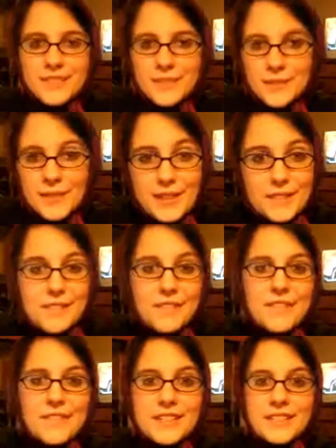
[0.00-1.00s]
every
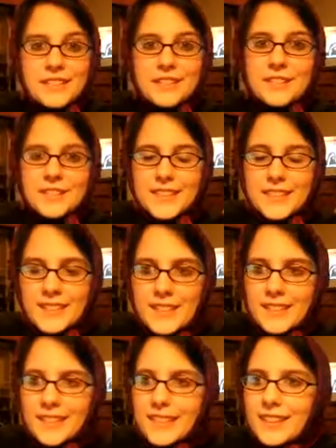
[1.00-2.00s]
single Sunday.
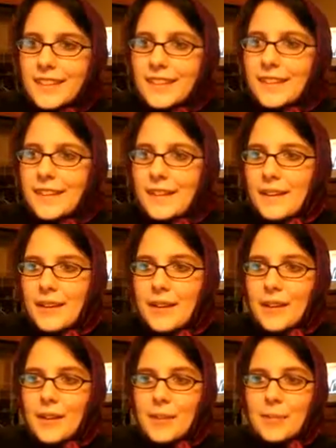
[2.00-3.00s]

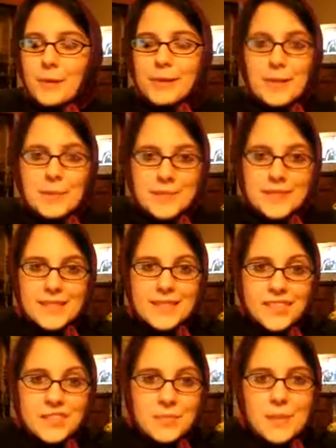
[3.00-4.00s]
My grandpa's actually a
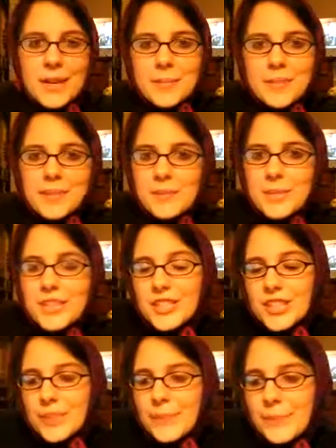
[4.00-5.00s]
Baptist preacher,
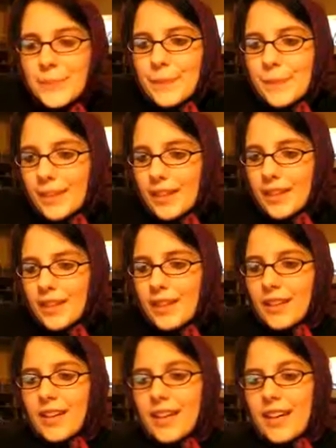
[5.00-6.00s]

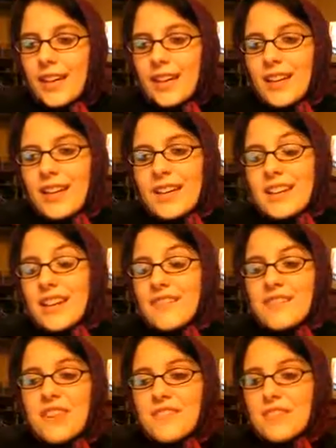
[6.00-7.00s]
and I've never
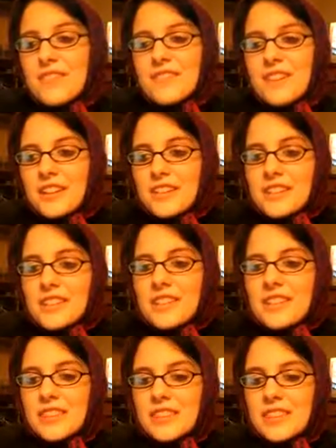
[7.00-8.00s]
felt
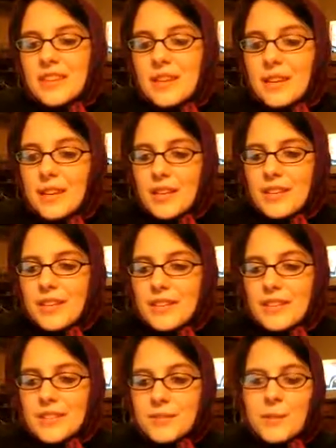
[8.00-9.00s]
this
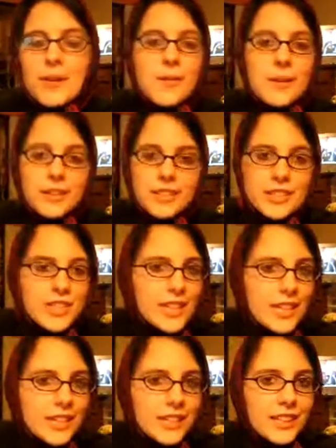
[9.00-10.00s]
way about
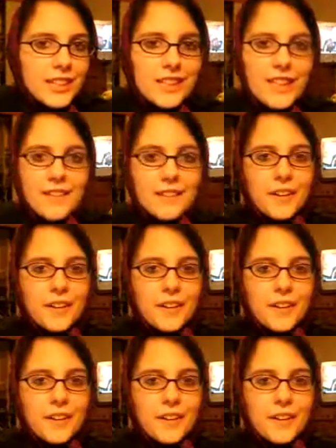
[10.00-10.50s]
Christianity, ever.